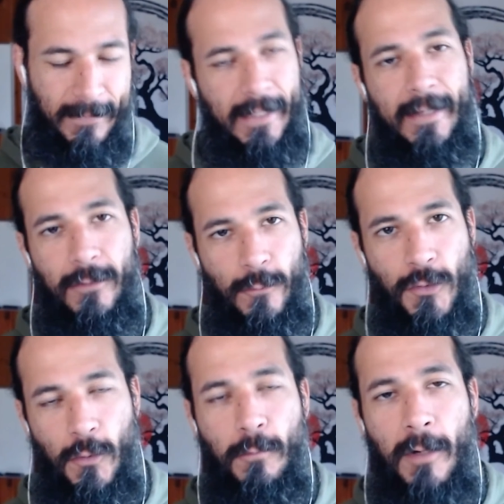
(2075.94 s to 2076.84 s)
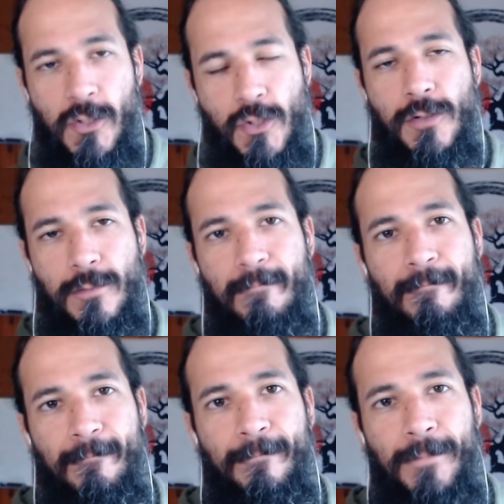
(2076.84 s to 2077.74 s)
can do so much.
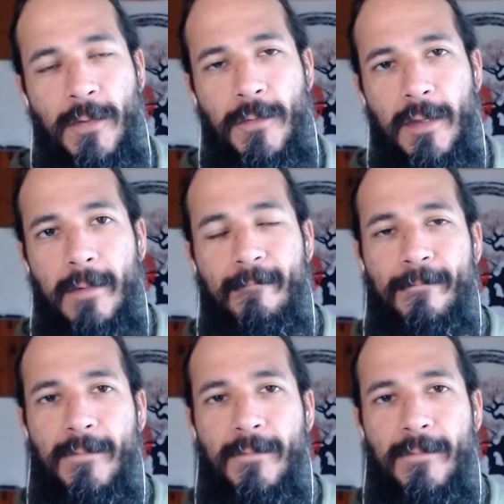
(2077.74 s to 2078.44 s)
You see,